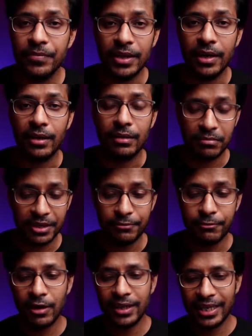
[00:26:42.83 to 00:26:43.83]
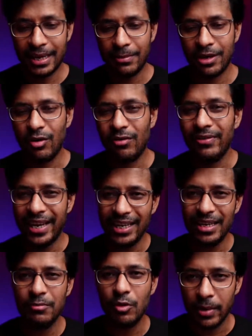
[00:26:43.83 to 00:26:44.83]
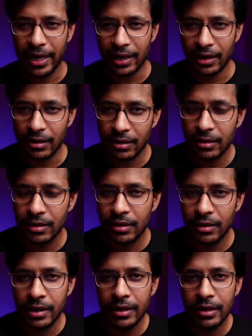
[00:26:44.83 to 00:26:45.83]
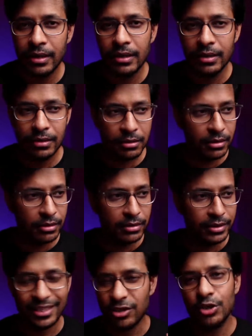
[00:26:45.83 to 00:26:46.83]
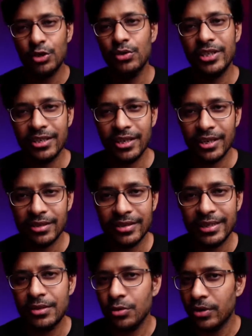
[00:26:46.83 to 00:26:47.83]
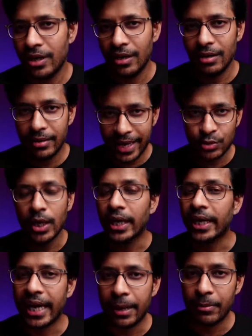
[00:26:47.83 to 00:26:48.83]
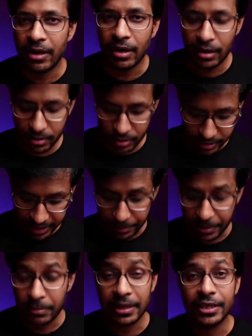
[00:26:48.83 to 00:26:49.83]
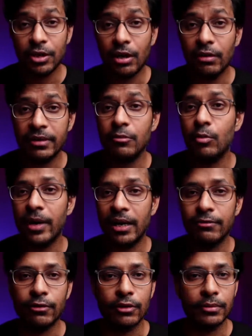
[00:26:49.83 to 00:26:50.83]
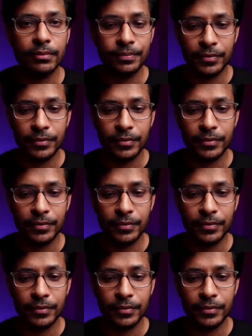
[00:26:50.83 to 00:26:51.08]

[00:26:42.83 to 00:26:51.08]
The default camera of any mobile does not do the justice to the actual camera capability of the mobile phone.